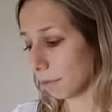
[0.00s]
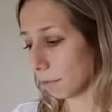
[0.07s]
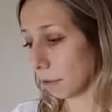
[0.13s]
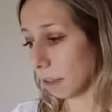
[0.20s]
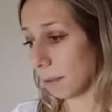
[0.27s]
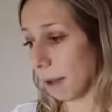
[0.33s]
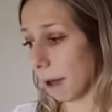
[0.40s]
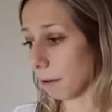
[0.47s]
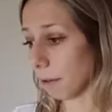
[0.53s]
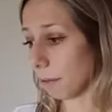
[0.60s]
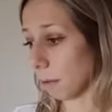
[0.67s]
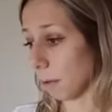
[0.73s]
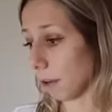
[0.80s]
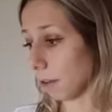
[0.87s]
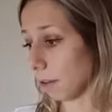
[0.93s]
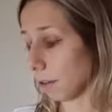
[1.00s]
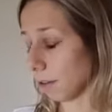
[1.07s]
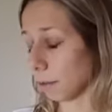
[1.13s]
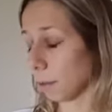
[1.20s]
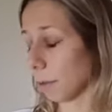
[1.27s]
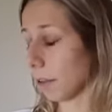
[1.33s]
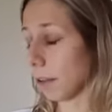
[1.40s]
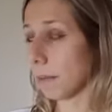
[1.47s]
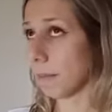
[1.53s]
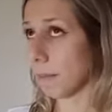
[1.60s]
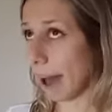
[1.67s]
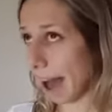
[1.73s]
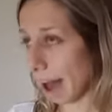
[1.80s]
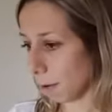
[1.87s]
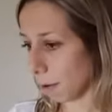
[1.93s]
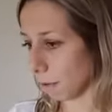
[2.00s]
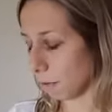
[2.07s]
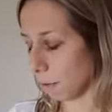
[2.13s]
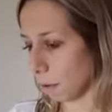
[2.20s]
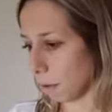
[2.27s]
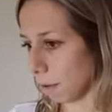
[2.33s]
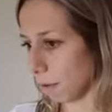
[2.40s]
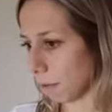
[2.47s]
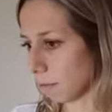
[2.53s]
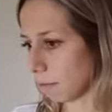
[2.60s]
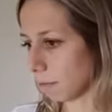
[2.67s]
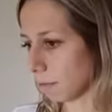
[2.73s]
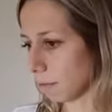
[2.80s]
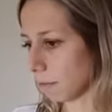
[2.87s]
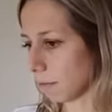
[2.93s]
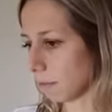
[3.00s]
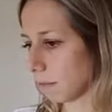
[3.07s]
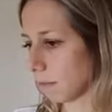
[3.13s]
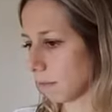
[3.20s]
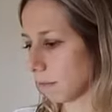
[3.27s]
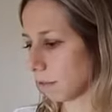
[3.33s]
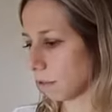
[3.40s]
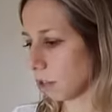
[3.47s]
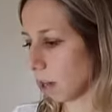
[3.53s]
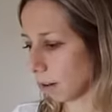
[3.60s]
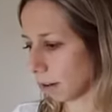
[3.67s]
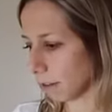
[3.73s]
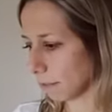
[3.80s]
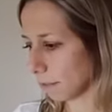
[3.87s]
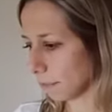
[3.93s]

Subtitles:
really powerful really powerful chakras.